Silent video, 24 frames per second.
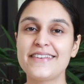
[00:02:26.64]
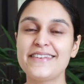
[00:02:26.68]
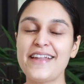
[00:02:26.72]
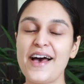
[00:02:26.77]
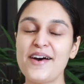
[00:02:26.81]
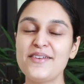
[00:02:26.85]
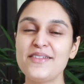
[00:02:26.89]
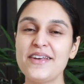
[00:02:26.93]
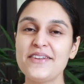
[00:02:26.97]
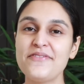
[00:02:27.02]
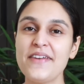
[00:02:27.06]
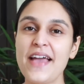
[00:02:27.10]

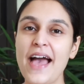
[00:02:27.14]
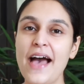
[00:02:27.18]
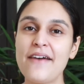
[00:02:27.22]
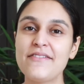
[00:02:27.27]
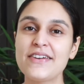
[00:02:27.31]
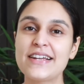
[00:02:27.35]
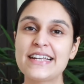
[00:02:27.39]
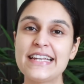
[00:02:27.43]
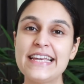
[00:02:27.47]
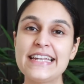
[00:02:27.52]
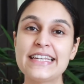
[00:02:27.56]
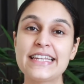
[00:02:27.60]
Now that we
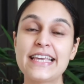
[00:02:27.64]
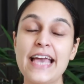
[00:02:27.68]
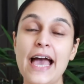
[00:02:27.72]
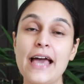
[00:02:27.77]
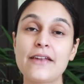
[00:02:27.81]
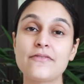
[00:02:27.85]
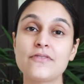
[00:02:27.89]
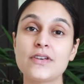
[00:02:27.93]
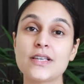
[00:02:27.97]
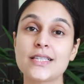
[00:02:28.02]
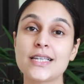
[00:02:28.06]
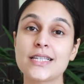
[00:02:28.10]
have a clean
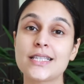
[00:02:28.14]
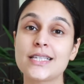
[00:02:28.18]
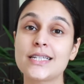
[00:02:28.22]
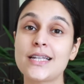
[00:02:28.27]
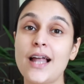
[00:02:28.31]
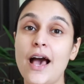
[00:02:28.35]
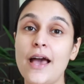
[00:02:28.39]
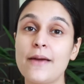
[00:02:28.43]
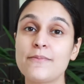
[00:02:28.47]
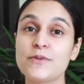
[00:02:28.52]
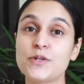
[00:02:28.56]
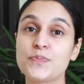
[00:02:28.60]
canvas, it's
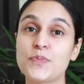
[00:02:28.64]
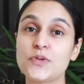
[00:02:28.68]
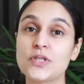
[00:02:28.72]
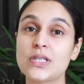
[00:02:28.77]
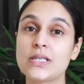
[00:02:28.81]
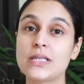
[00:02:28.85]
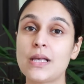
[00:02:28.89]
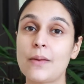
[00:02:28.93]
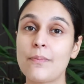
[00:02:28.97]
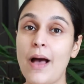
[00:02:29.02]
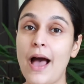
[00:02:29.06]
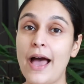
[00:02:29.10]
time to put
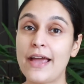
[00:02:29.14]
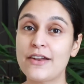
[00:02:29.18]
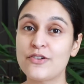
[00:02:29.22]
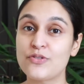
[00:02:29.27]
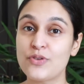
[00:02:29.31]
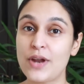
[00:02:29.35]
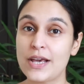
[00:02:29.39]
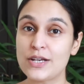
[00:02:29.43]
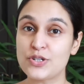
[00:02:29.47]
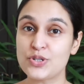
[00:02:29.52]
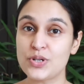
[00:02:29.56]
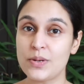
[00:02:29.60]
some
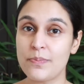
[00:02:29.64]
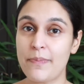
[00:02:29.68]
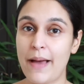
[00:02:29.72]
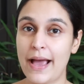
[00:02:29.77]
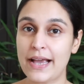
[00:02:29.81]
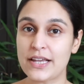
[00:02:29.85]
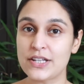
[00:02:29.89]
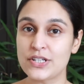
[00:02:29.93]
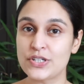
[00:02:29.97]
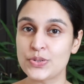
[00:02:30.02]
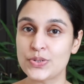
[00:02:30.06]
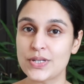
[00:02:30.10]
hydration
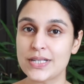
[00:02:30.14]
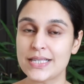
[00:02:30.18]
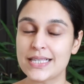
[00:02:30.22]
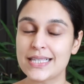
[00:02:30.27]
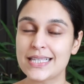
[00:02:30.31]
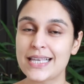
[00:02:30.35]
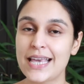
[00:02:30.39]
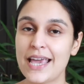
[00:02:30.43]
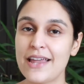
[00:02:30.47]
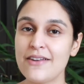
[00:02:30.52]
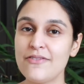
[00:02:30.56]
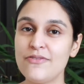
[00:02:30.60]
back into the
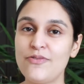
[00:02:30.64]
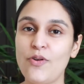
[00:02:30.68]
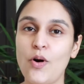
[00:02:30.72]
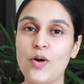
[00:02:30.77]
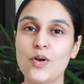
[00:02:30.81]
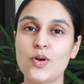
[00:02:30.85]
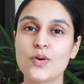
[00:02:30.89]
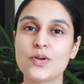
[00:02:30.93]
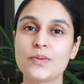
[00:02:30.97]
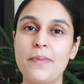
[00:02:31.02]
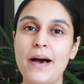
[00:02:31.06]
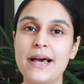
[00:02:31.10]
skin,
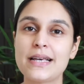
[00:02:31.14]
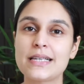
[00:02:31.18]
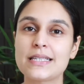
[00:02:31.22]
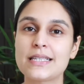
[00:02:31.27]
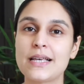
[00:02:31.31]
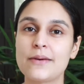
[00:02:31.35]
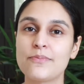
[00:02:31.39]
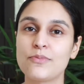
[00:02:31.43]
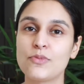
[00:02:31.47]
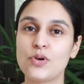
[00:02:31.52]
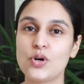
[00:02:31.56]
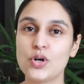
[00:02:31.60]
followed by
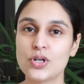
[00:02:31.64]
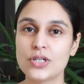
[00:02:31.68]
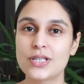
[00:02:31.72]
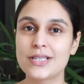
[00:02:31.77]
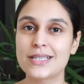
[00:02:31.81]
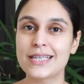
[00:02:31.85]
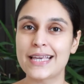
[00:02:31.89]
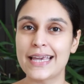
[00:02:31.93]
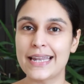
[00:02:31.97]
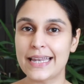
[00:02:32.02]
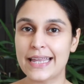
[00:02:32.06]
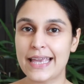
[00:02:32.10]
some good
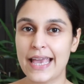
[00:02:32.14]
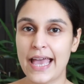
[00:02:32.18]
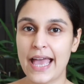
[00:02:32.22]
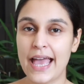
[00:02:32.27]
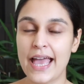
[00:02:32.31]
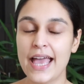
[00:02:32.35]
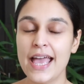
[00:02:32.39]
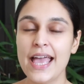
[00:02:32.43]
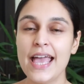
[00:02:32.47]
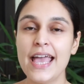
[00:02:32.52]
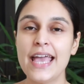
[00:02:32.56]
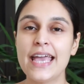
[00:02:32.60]

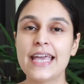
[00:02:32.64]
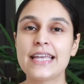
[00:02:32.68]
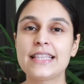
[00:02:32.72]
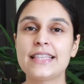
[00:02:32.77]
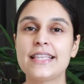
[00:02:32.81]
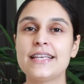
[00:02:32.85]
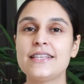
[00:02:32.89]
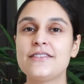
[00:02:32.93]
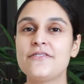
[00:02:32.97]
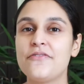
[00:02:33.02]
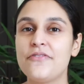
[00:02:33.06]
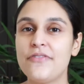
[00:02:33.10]
skincare. In
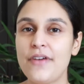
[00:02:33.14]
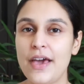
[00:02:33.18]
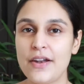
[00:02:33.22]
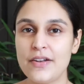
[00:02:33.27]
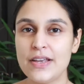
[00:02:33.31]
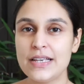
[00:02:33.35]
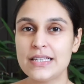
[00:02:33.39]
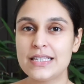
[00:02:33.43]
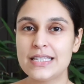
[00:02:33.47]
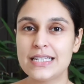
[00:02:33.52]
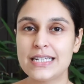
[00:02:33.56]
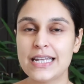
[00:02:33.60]
this
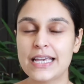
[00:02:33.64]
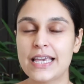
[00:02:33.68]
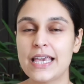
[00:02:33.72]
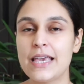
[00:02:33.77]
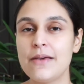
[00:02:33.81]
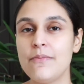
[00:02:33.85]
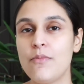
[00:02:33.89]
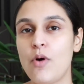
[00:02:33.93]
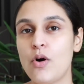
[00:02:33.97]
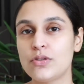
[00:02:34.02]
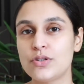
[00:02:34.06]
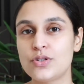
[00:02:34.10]
very
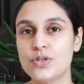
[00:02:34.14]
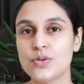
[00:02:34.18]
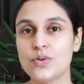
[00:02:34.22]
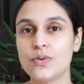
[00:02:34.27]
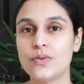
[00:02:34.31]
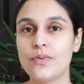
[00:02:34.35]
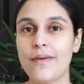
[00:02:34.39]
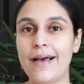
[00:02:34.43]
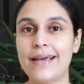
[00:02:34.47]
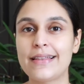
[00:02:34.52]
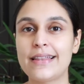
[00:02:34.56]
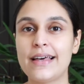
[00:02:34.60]
sticky
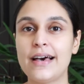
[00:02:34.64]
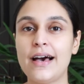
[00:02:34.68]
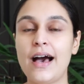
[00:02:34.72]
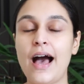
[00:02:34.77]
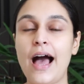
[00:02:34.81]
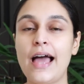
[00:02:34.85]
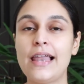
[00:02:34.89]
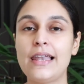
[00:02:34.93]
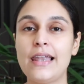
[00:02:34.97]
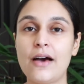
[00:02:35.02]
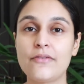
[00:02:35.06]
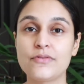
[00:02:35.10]
monsoon weather,
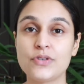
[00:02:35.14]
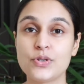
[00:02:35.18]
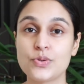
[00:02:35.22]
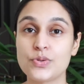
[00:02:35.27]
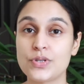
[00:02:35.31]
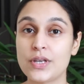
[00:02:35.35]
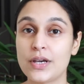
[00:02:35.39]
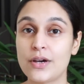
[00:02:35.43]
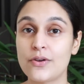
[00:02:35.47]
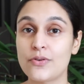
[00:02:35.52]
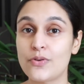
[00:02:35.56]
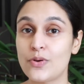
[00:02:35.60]
I love
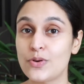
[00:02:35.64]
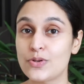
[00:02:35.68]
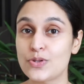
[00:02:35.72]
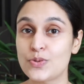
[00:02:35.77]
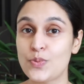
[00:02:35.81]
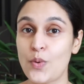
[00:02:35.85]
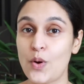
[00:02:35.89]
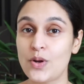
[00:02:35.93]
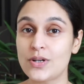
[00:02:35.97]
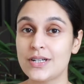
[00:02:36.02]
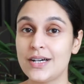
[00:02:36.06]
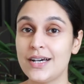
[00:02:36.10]
using a rose
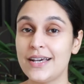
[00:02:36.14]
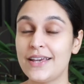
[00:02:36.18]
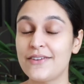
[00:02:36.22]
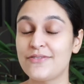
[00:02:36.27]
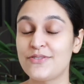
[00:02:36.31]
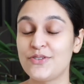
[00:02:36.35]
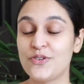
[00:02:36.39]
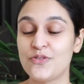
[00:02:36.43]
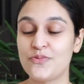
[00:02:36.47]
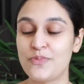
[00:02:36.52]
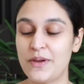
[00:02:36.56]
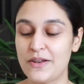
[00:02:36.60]
water.
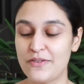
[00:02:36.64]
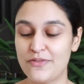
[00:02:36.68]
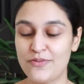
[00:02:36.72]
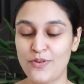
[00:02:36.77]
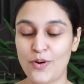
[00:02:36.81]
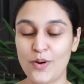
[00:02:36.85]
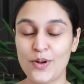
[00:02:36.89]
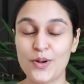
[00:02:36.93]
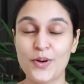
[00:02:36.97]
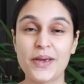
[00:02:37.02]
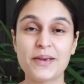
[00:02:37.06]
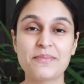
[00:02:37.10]
If you've been
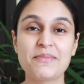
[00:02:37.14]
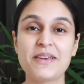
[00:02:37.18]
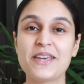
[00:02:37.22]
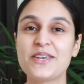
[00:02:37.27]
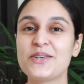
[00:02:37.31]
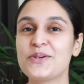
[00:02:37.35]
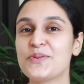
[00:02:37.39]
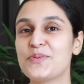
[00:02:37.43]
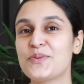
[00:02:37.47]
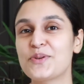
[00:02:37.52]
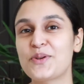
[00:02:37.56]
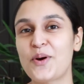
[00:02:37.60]
following me,
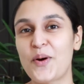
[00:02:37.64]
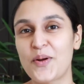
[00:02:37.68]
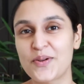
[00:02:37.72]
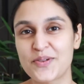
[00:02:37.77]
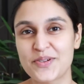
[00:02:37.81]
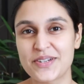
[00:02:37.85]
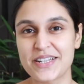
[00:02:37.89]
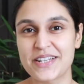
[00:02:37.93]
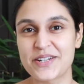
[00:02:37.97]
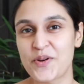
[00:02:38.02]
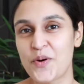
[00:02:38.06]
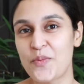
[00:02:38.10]
you would
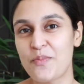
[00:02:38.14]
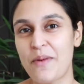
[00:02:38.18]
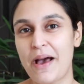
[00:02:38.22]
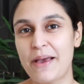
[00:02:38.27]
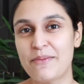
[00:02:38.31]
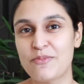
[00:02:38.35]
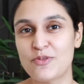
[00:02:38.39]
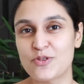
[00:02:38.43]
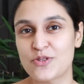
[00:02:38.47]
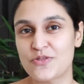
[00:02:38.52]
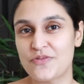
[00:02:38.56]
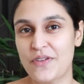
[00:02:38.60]
already know
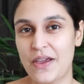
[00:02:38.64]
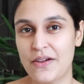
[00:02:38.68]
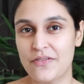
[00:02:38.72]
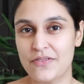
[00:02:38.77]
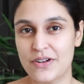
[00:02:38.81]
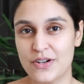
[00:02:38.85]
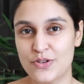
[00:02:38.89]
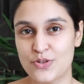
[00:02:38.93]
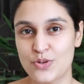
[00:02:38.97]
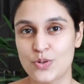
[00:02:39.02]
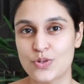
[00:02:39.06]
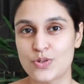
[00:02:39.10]
my most
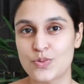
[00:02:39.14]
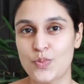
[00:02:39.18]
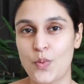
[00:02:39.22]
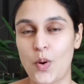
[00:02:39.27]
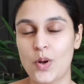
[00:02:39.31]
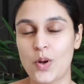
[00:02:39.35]
favorite rose